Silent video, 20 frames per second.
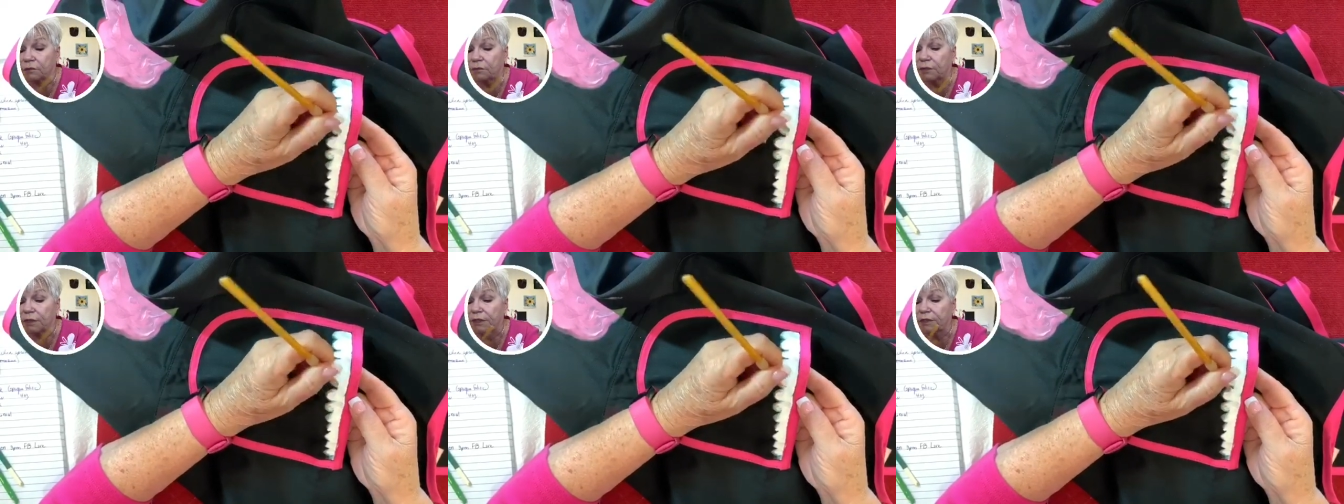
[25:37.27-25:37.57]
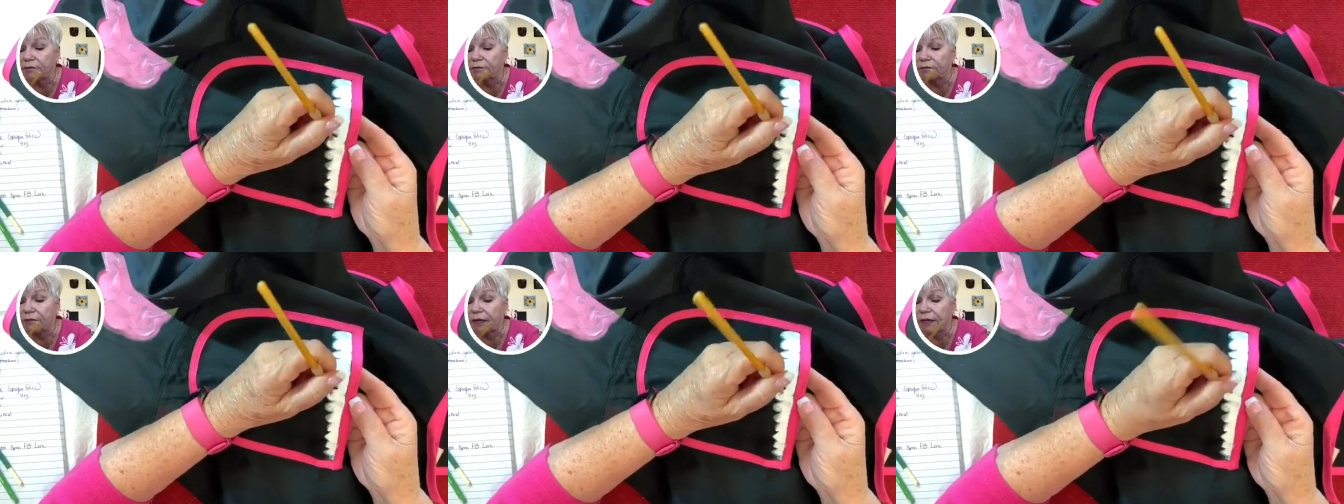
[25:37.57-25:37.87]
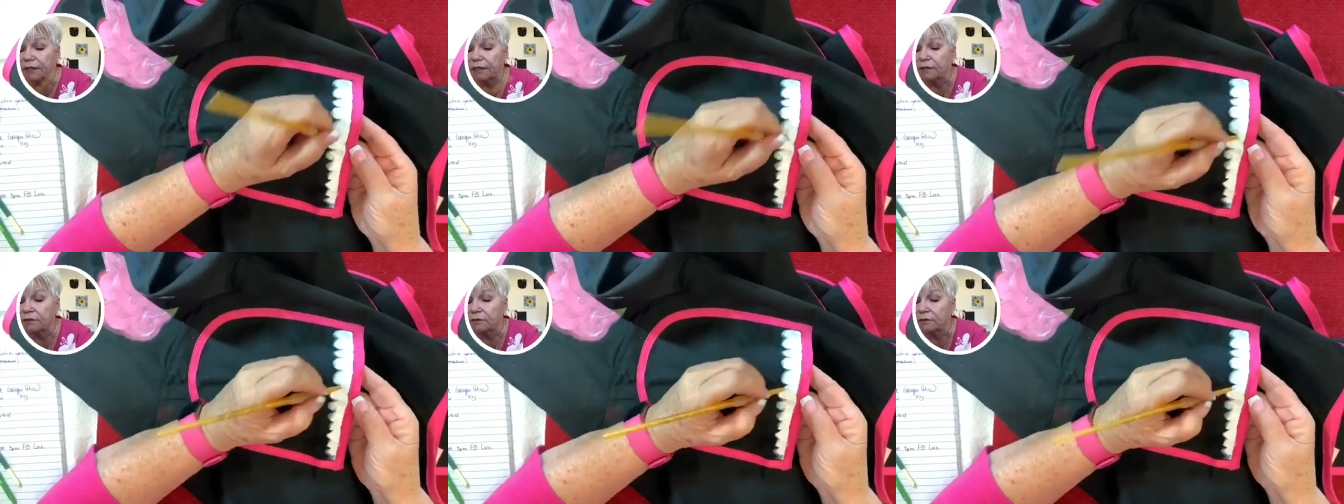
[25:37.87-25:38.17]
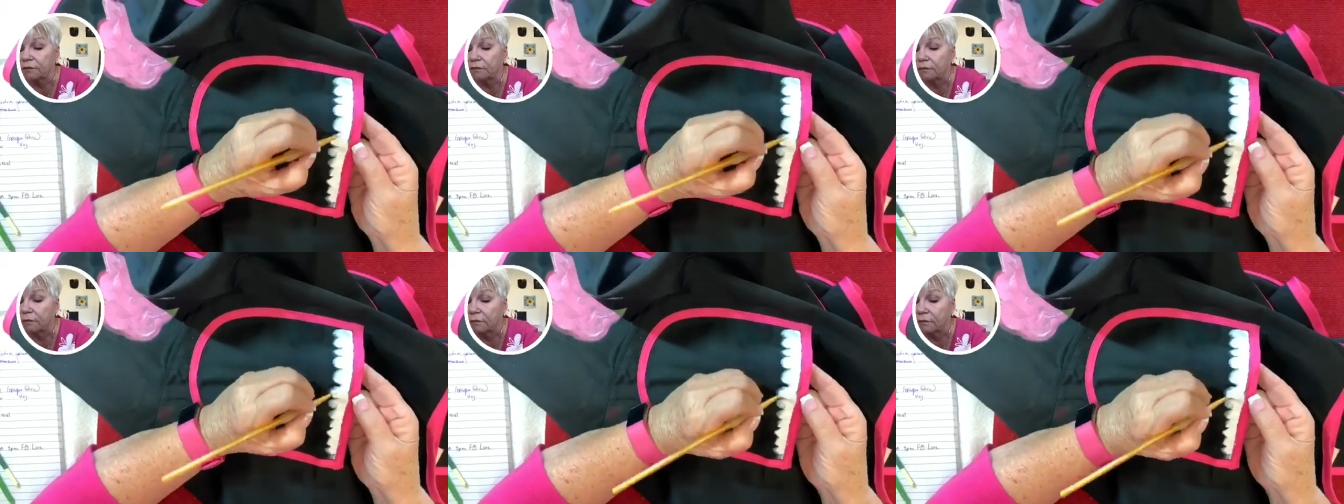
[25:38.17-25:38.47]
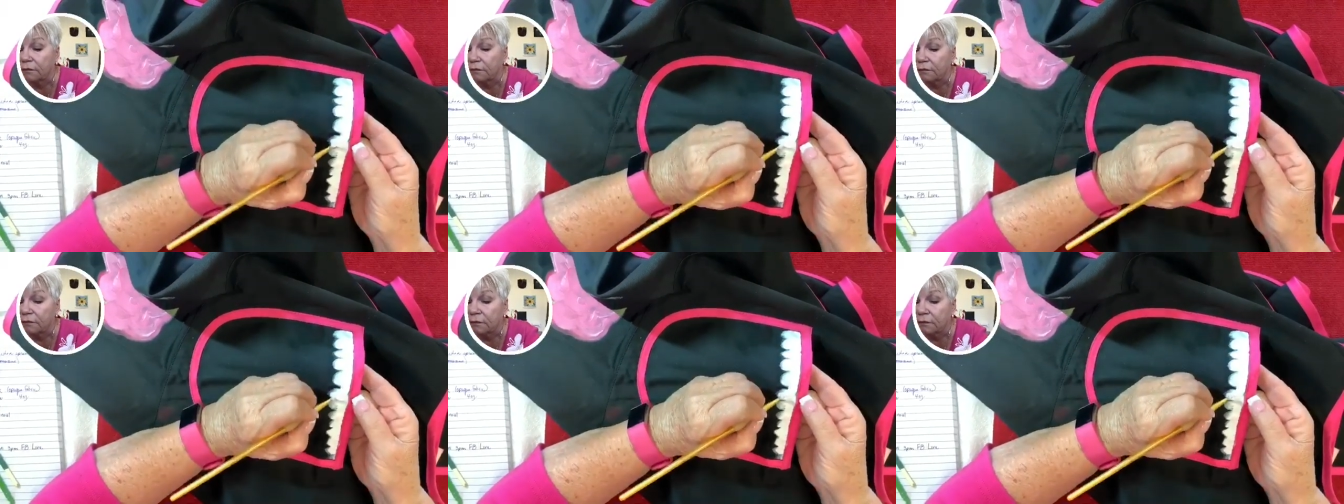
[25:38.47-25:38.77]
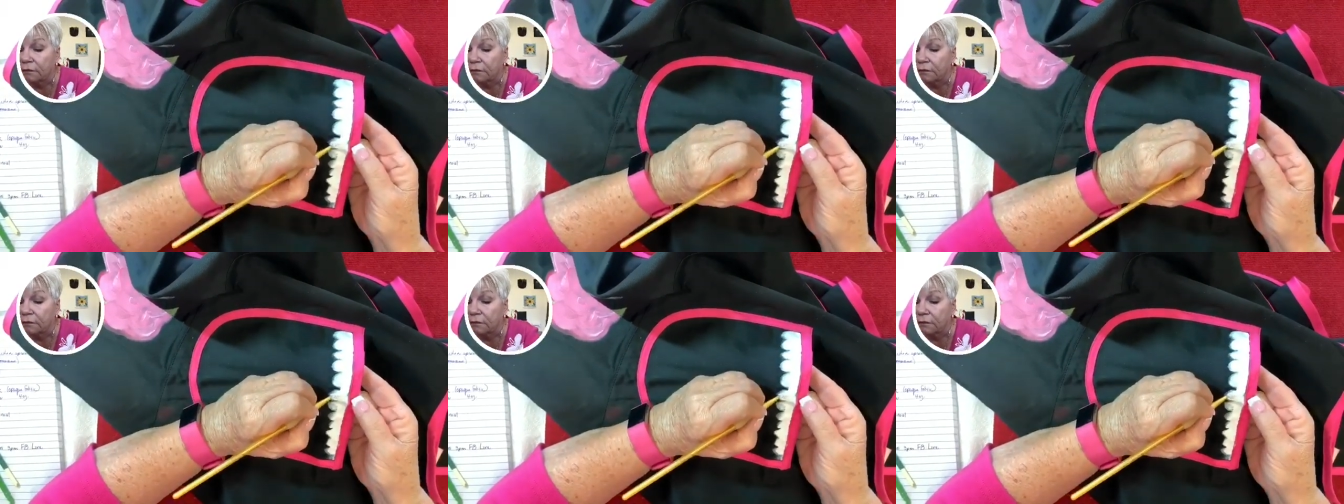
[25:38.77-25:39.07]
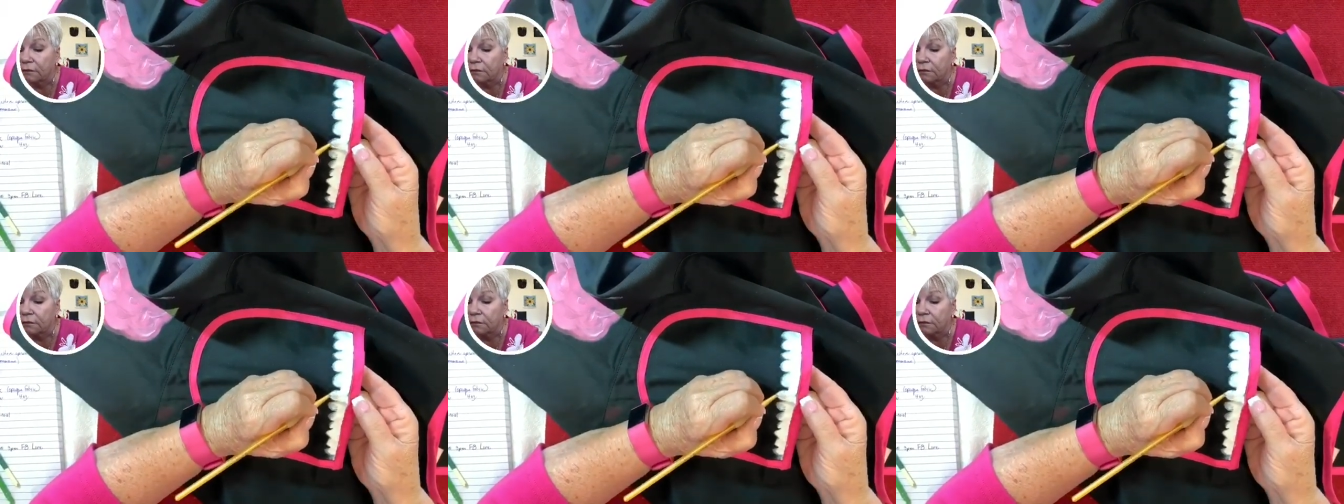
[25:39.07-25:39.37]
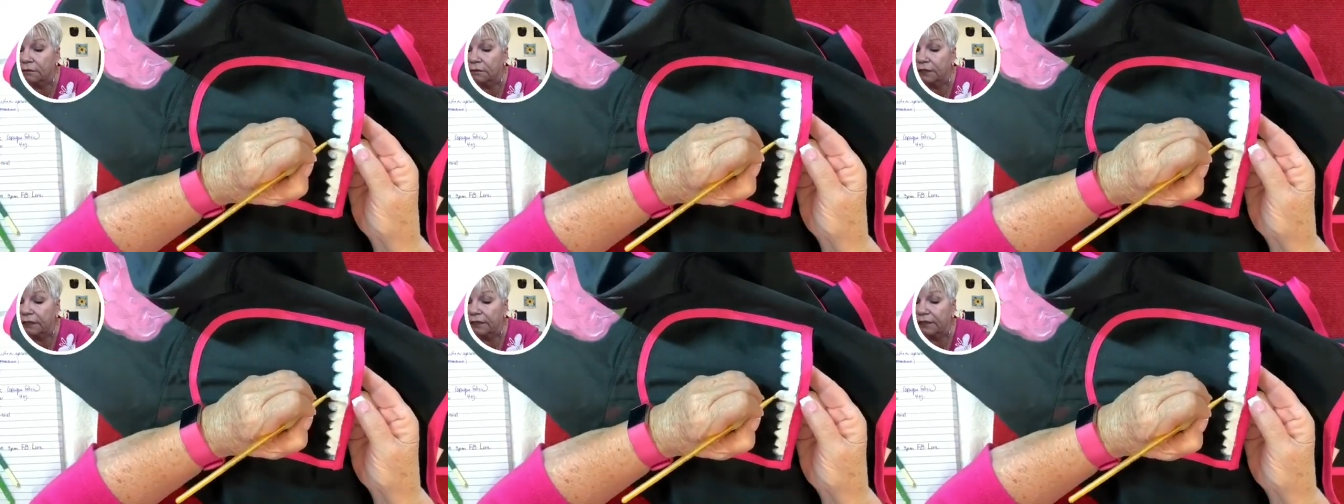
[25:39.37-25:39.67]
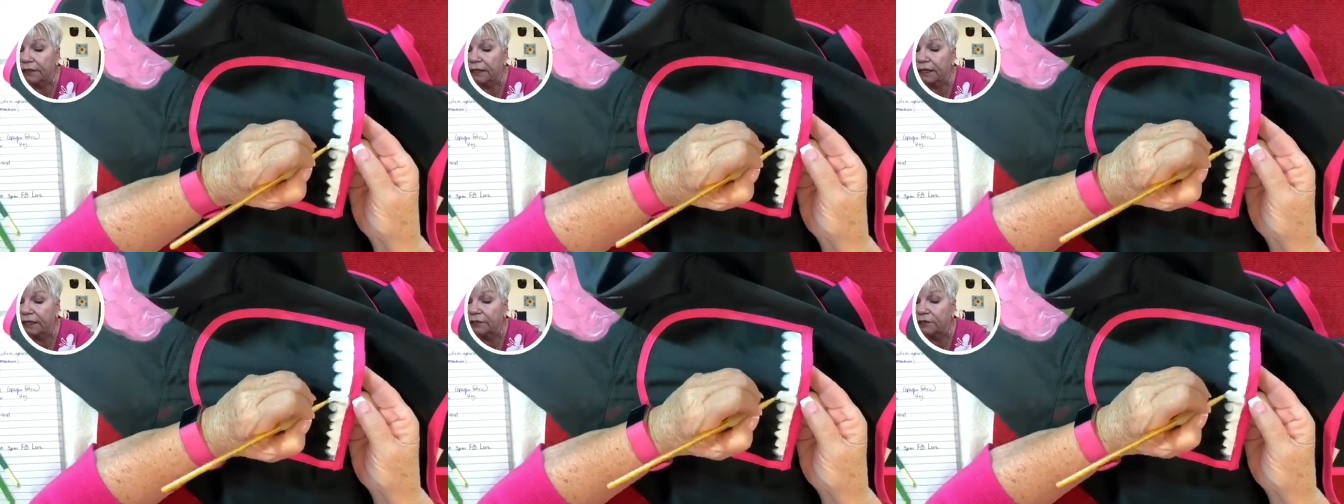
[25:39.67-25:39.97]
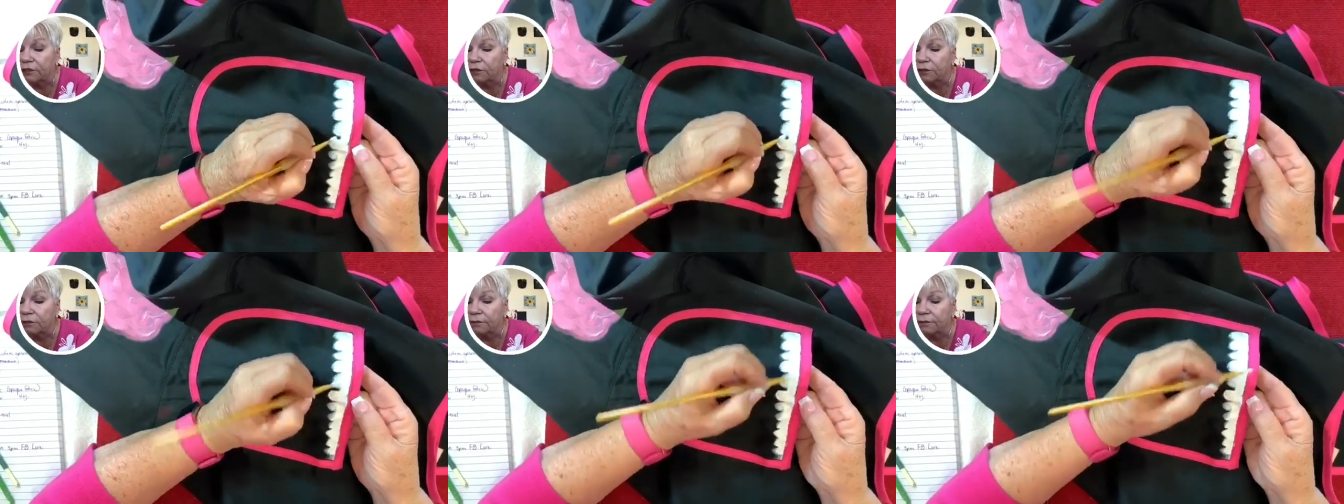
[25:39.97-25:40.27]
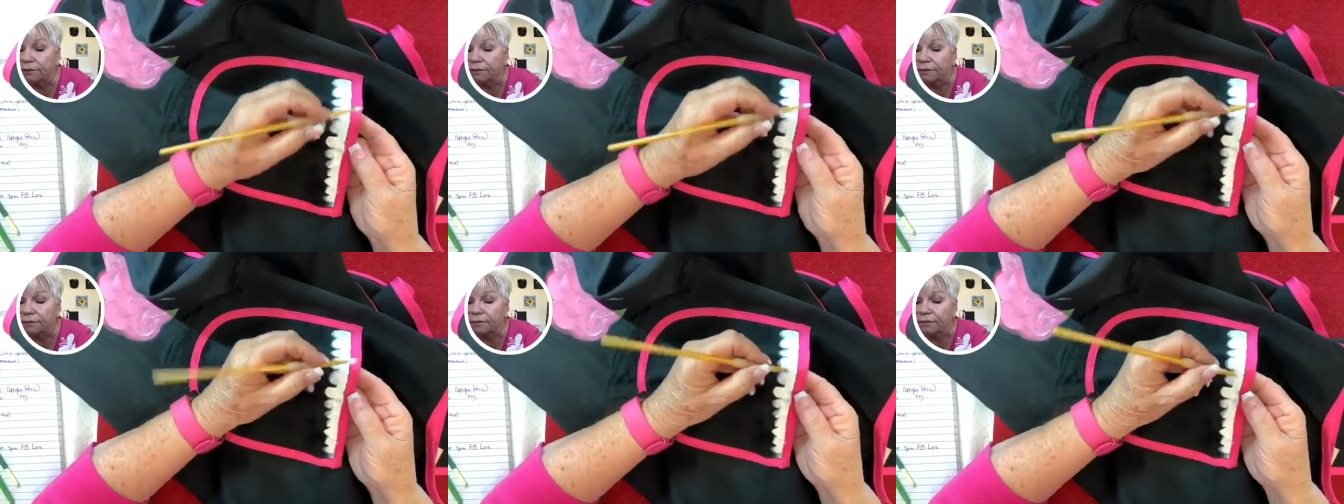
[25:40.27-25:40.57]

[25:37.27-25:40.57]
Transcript: be the final thing that I do.